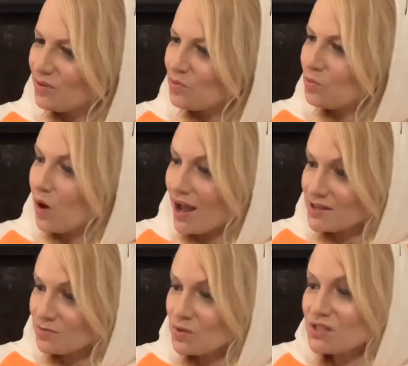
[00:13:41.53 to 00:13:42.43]

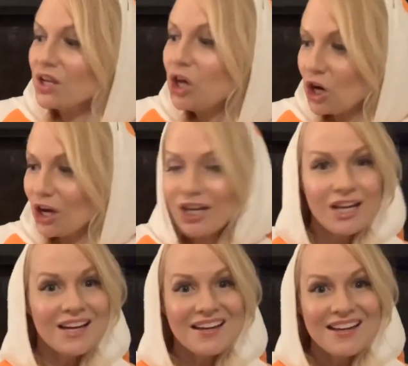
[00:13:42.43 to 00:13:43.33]
One was a cook,
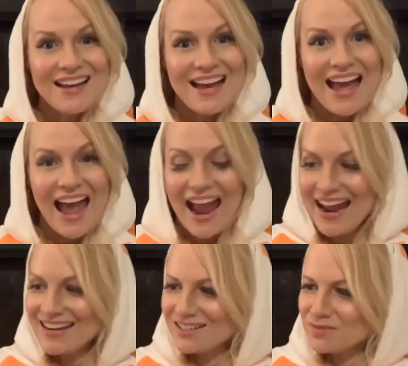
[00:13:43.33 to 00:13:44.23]

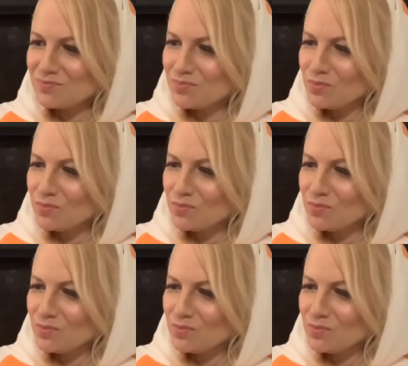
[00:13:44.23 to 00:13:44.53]
and